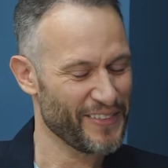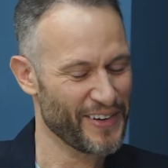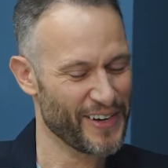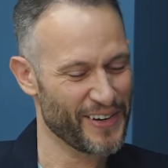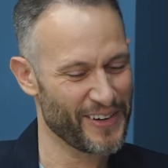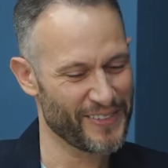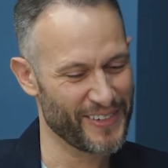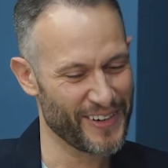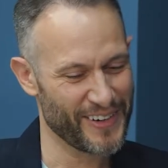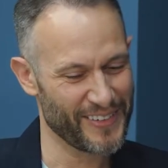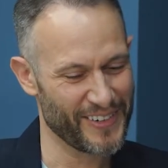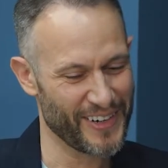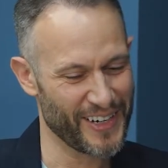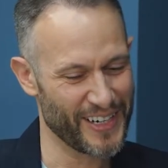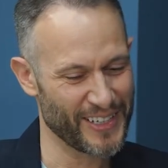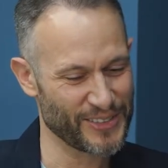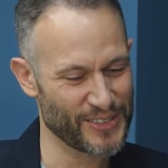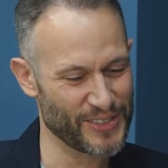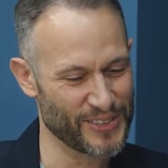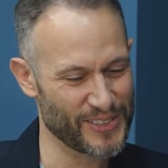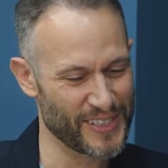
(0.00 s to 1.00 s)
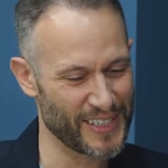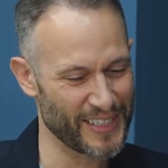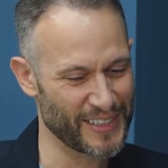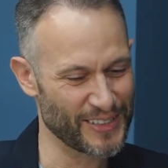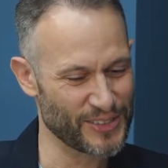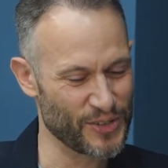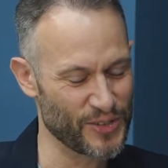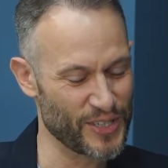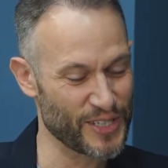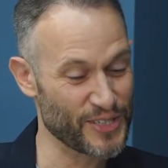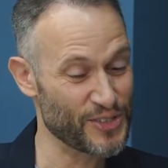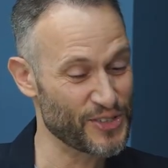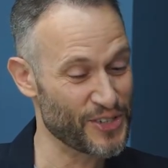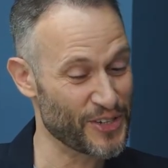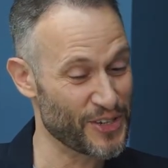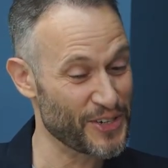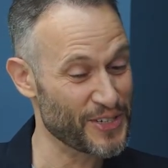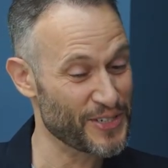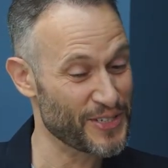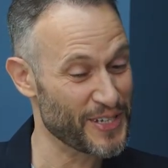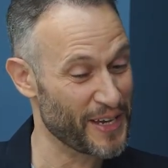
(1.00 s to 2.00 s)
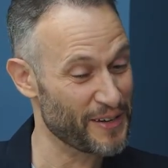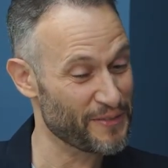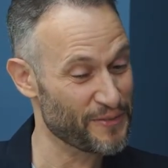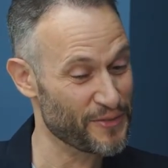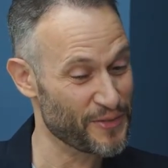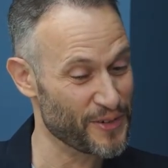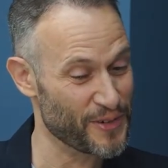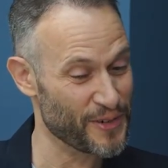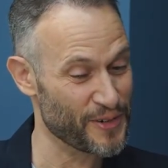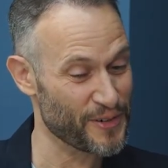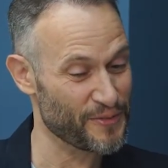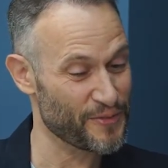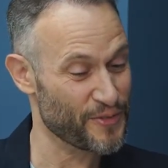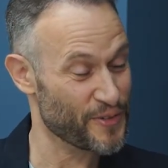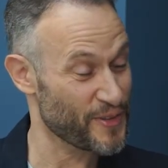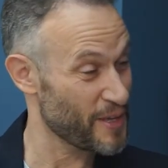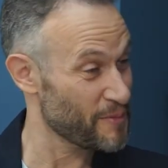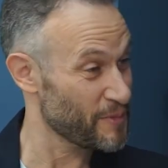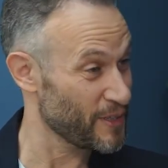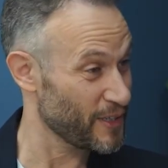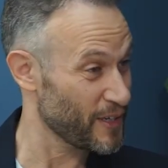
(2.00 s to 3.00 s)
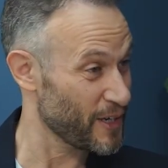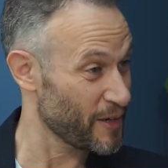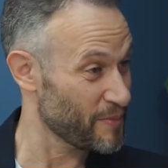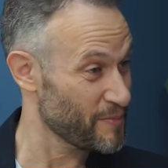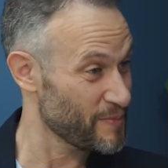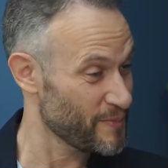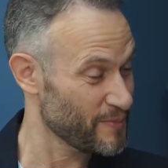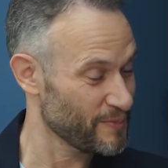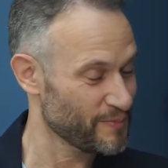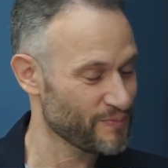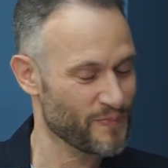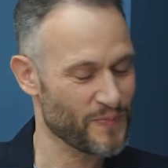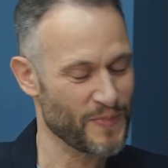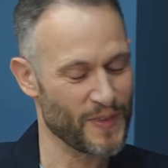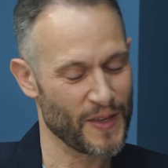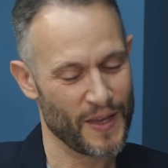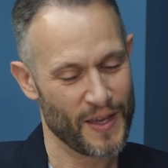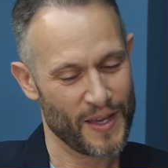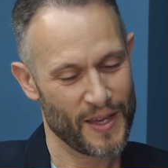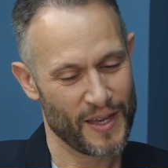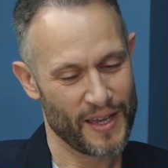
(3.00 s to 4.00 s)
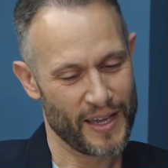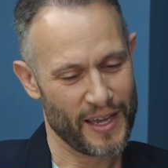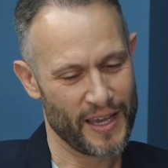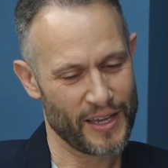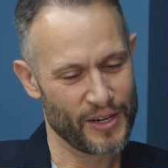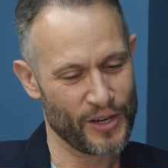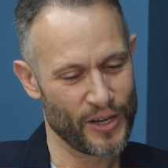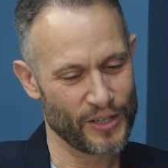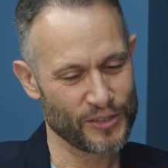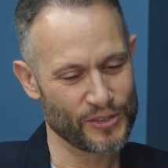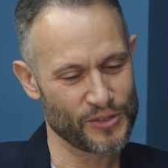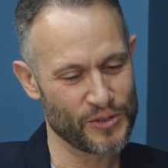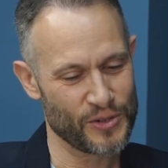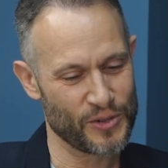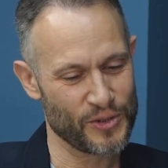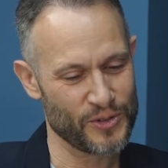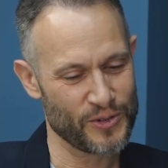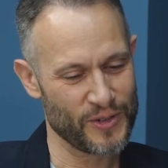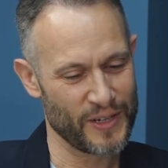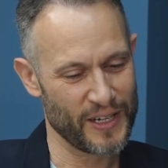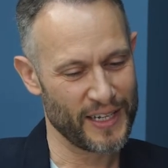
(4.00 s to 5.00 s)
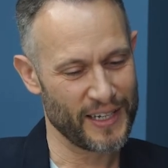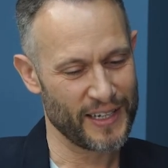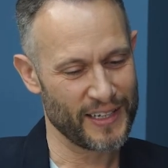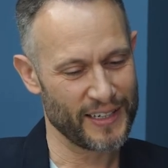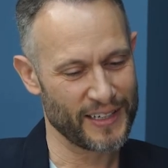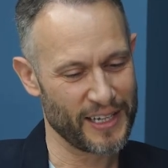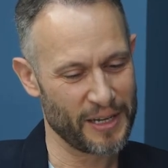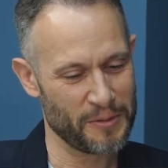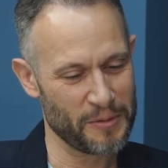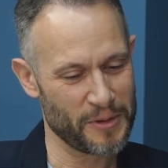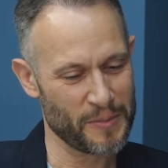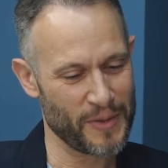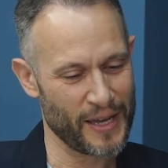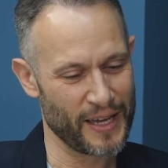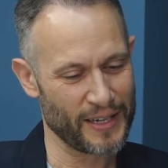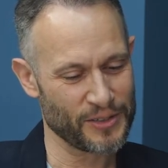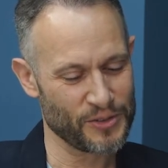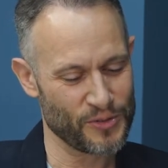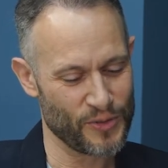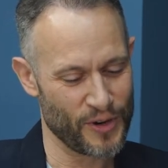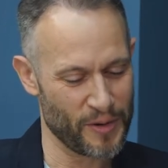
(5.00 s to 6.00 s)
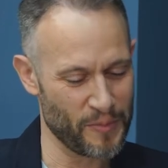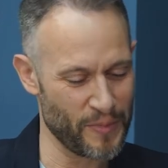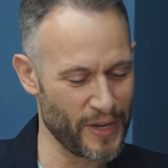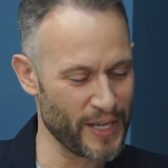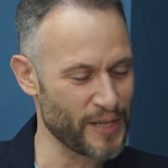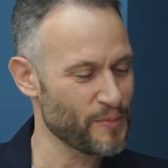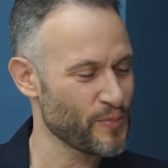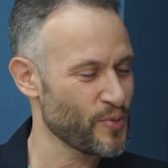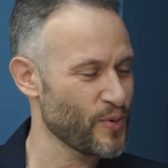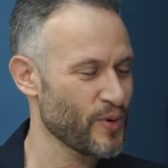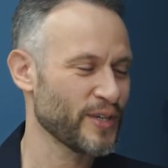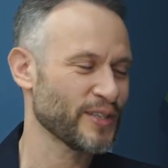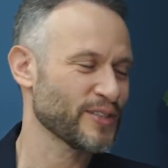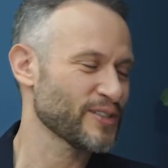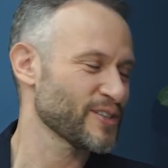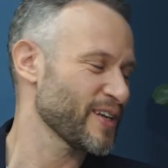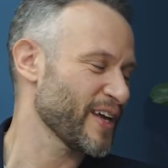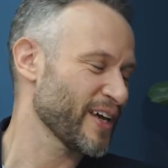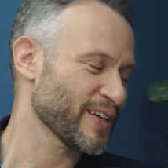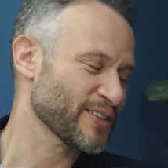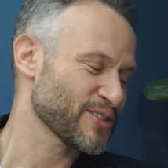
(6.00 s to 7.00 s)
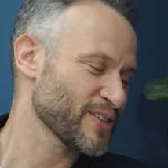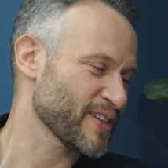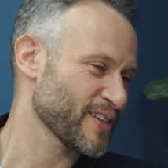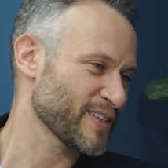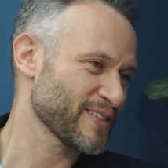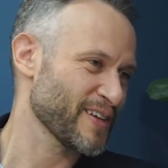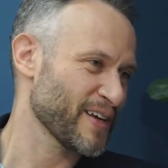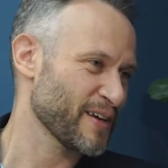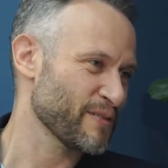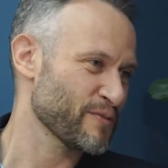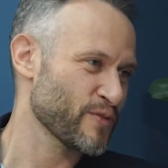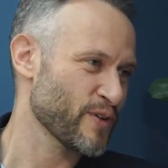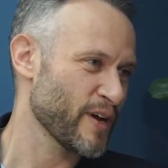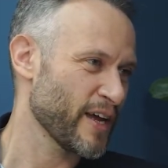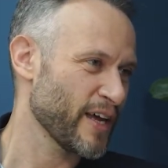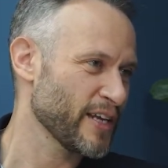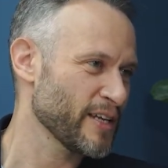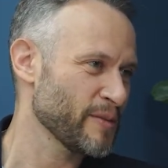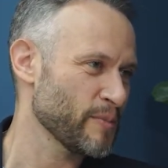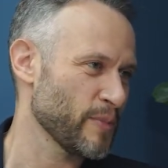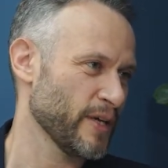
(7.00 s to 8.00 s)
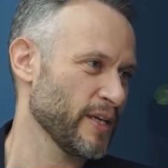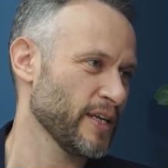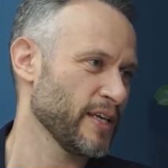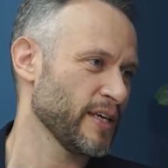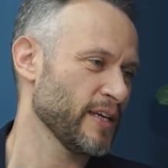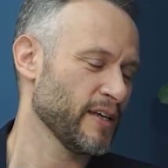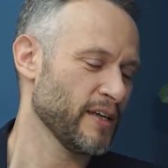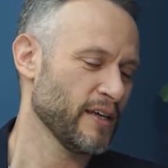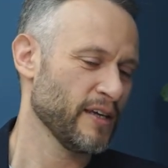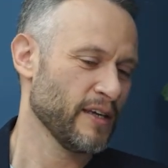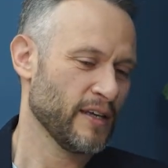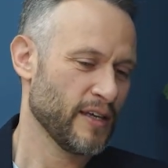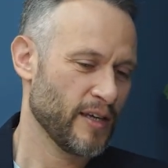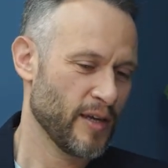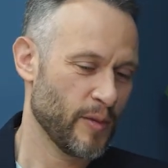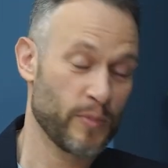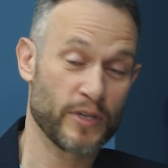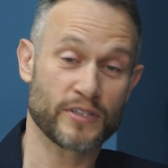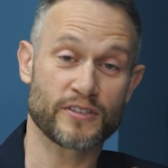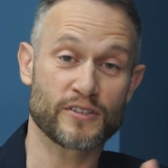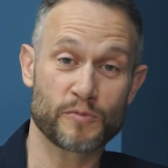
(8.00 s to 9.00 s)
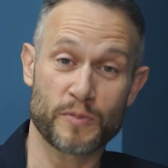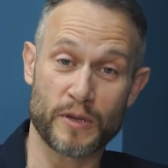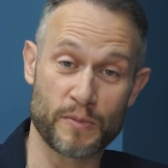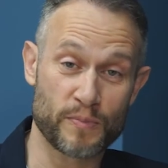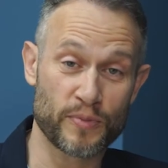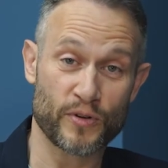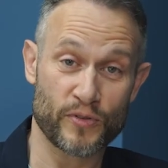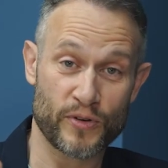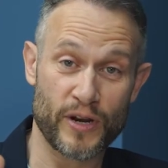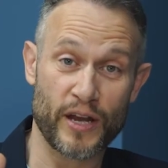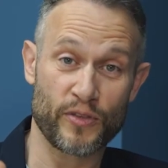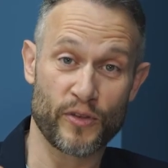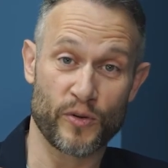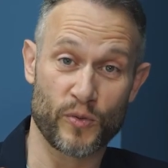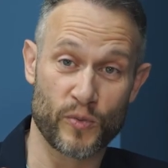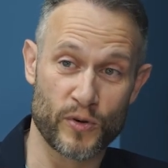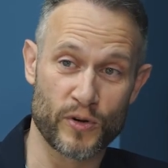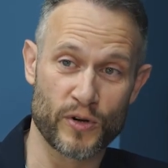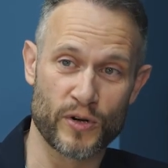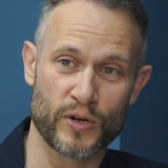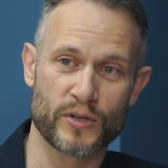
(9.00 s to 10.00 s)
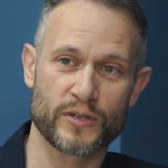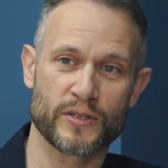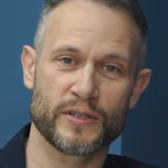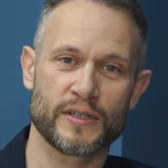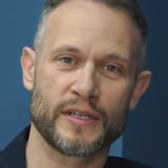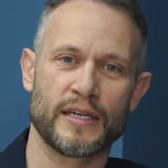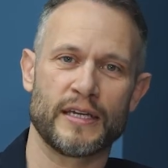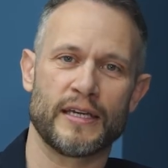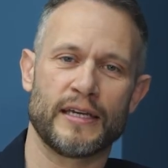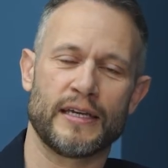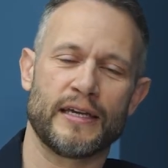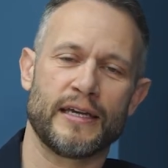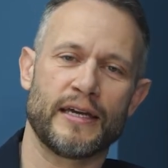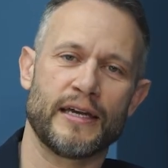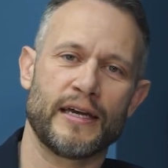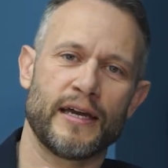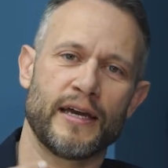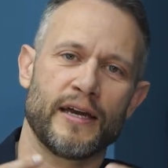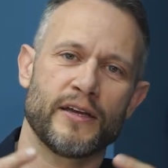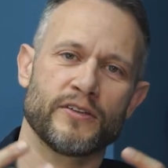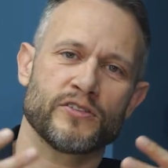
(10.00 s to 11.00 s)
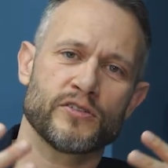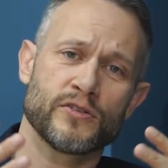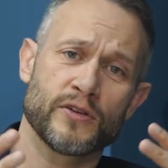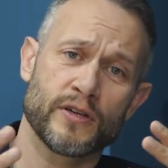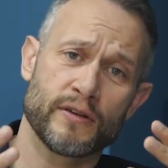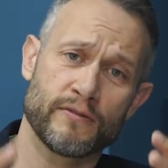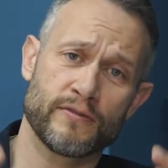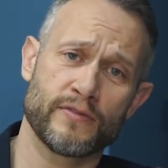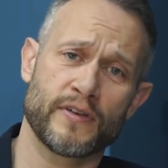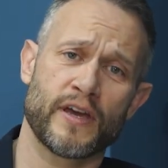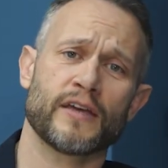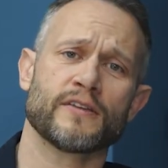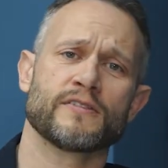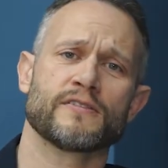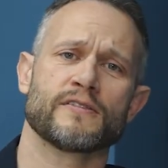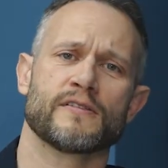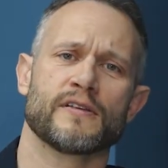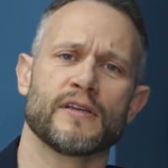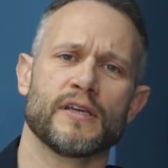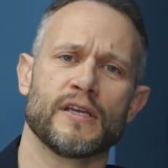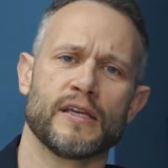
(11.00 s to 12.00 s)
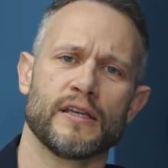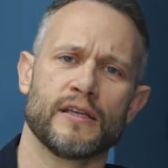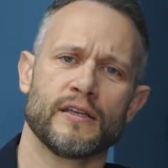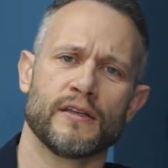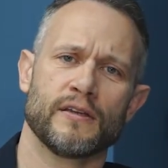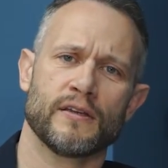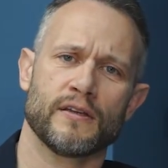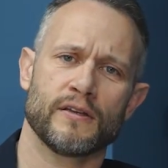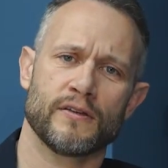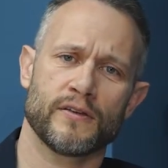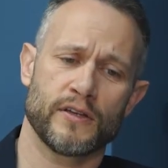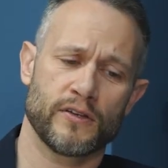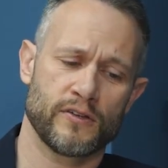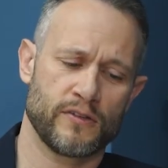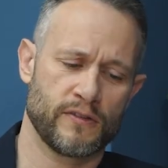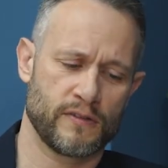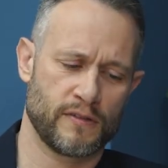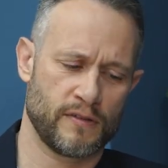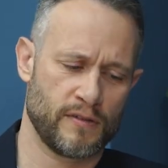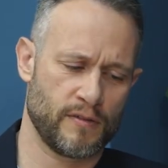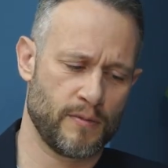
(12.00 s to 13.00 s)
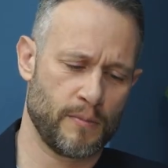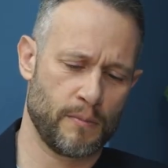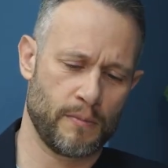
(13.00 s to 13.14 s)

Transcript: Very, very, very interesting. So this is a good time for, for them to come. And also uh, coming back to our main points, an excellent time for anybody, business people around the world, uh, to invest in this